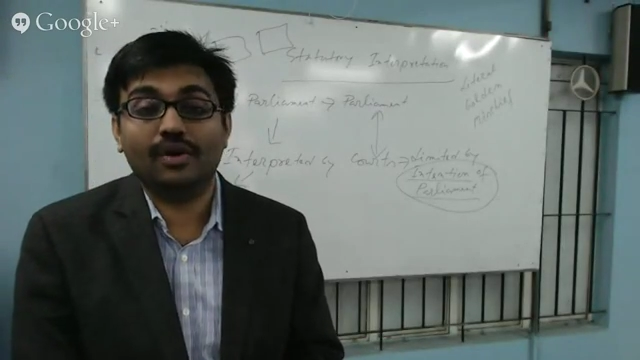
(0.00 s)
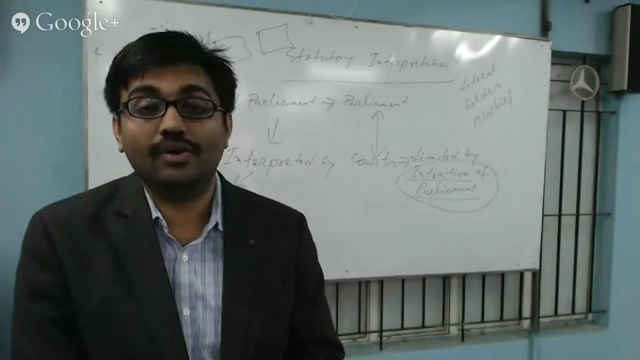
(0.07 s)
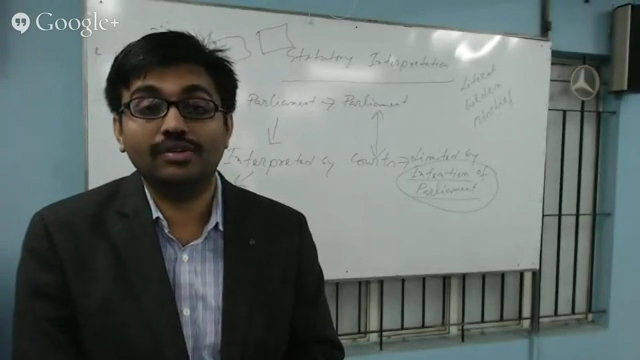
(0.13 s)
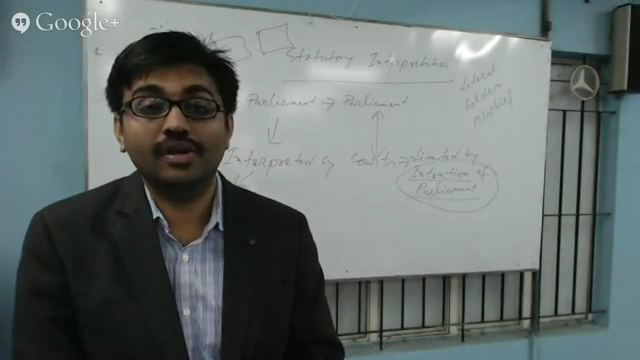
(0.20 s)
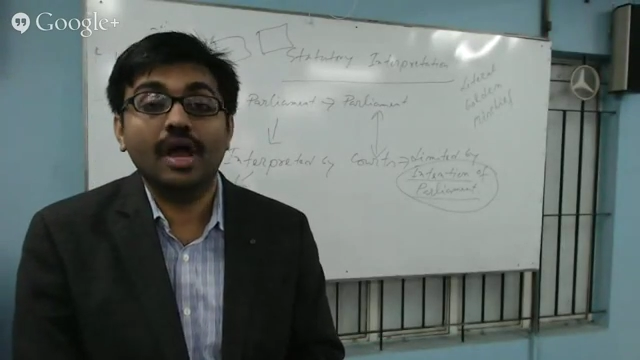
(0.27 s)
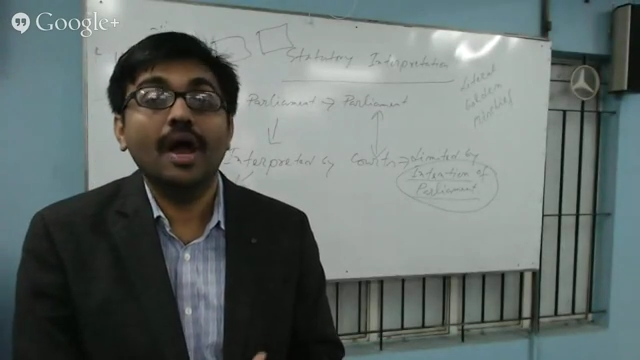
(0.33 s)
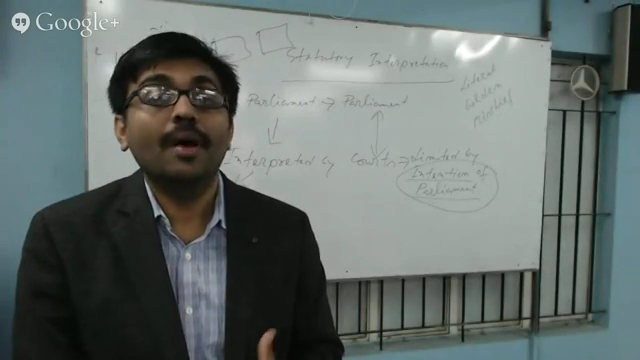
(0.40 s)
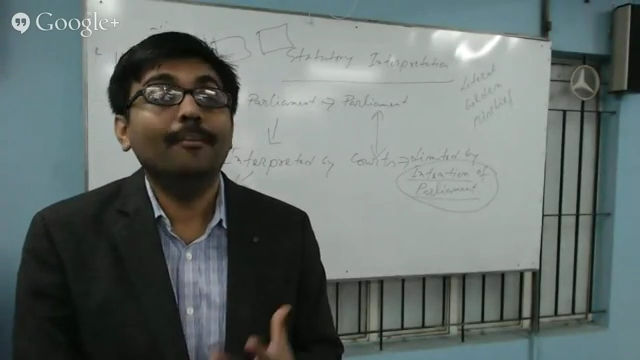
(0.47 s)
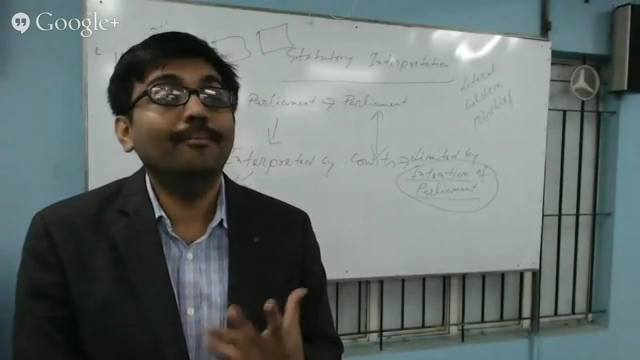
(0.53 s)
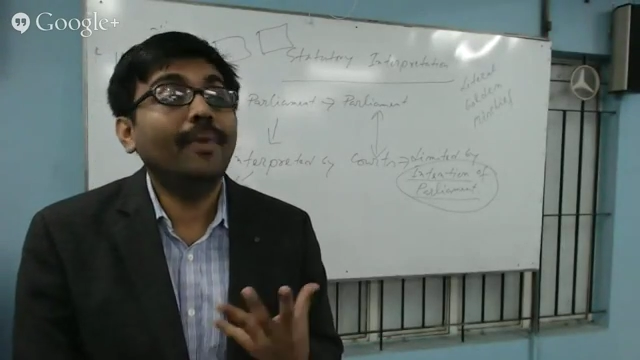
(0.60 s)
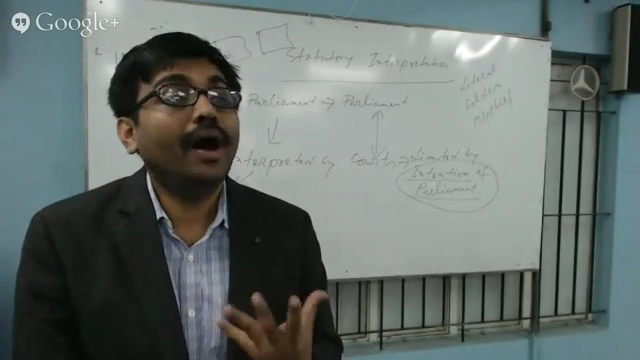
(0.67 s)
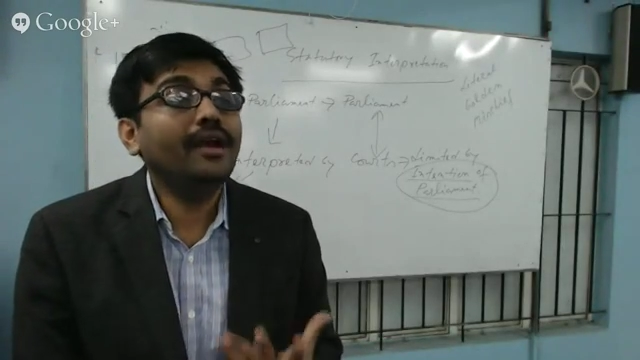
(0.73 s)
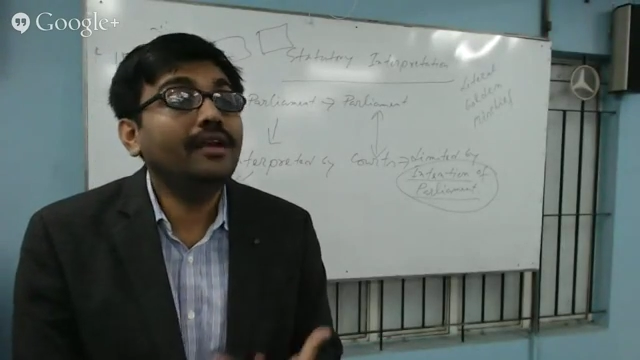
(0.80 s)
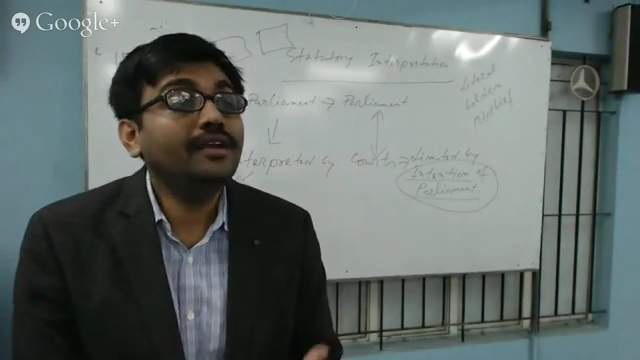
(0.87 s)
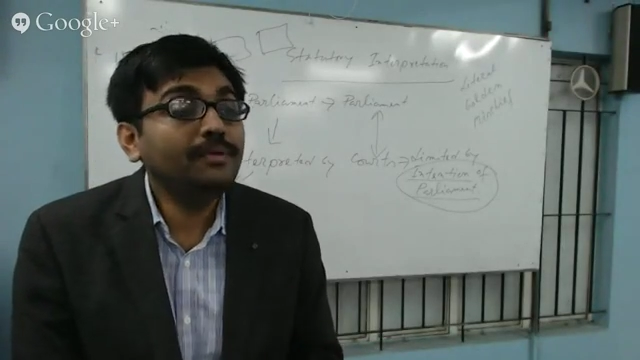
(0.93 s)
got
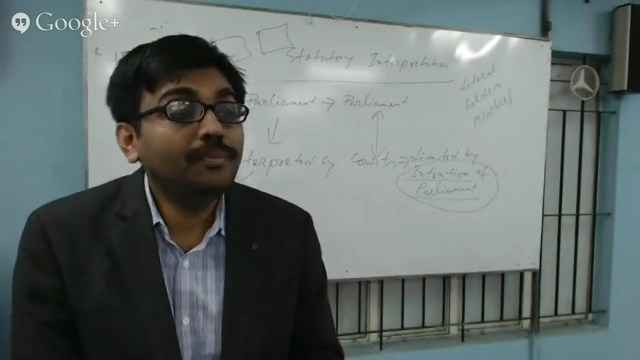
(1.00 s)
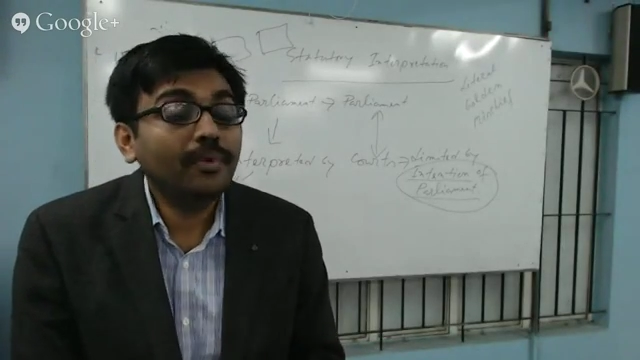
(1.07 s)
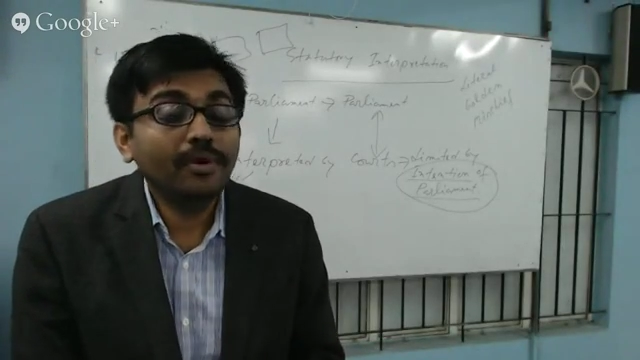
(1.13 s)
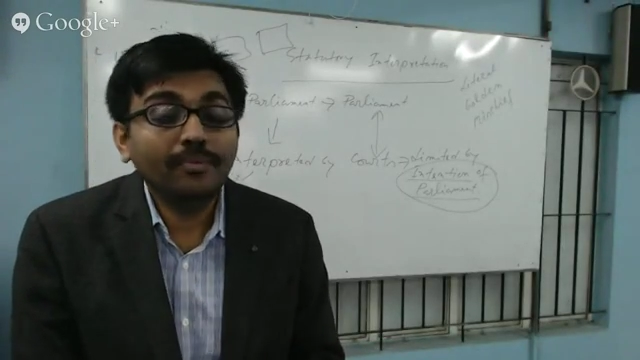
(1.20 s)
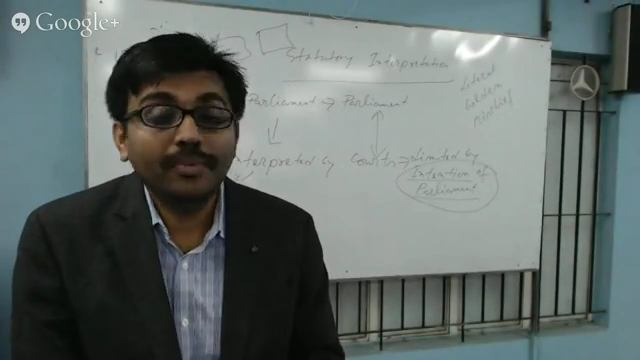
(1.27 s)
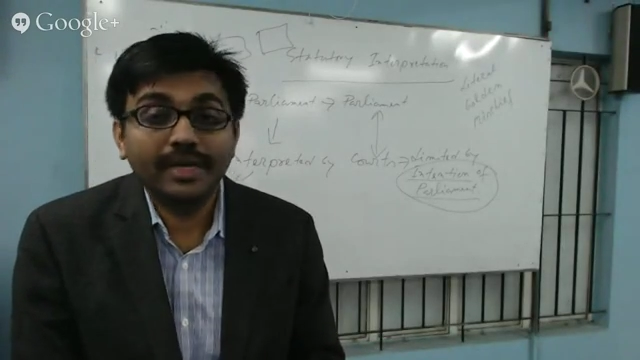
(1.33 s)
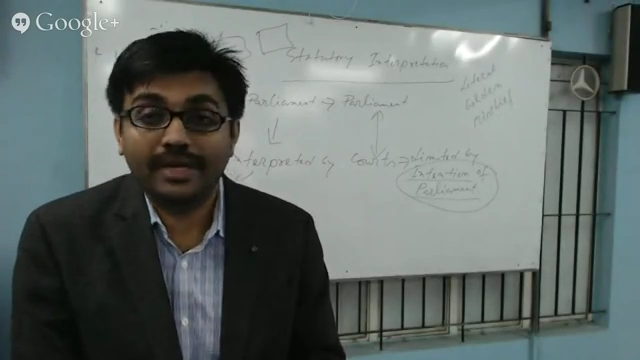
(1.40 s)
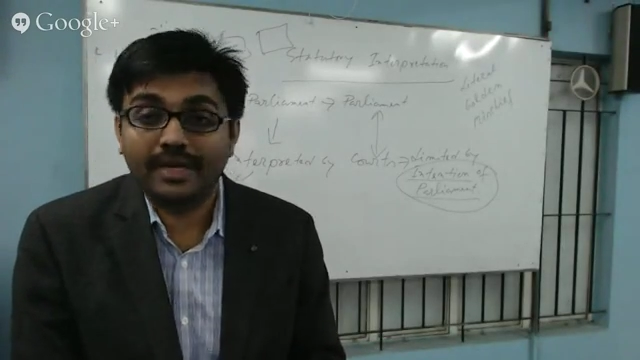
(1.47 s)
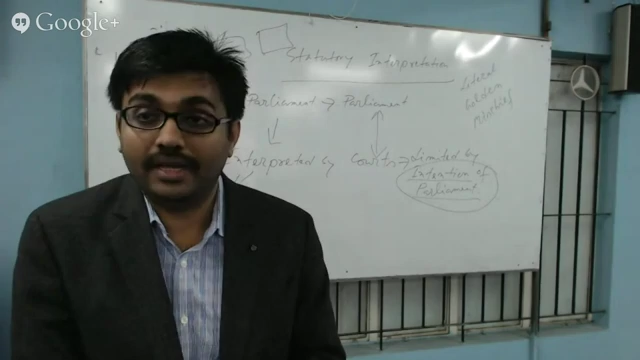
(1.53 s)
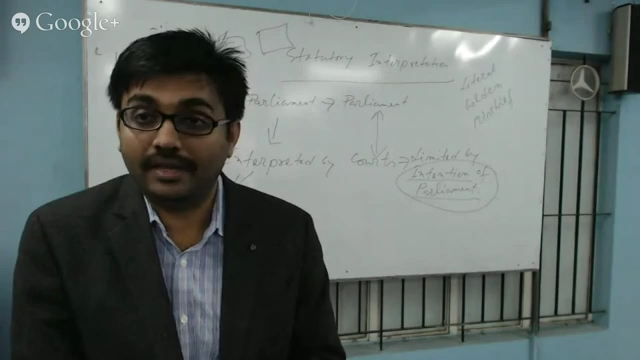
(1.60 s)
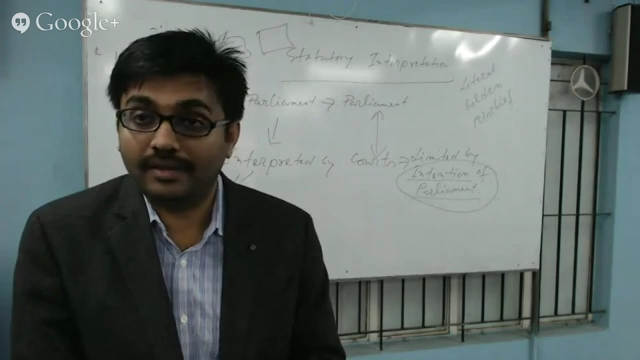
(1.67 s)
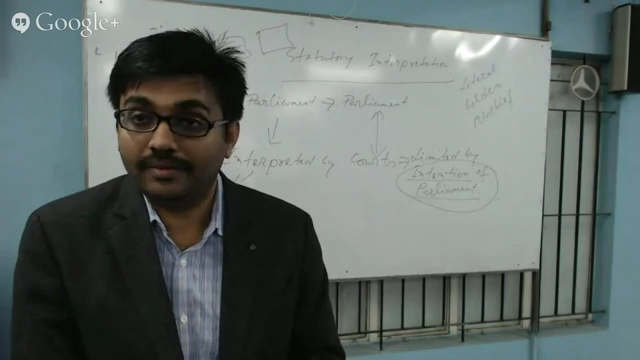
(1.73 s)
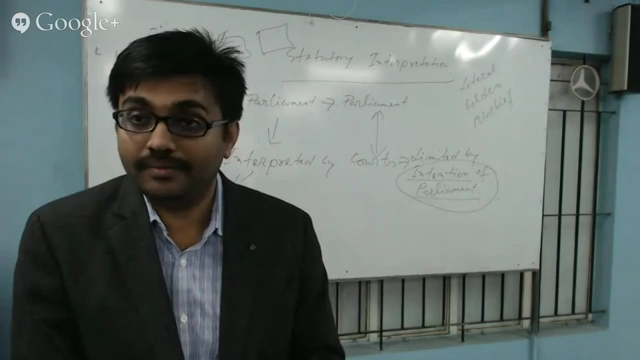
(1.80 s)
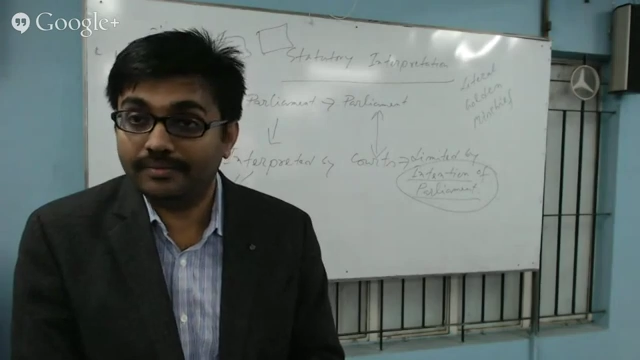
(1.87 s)
multiple meaning,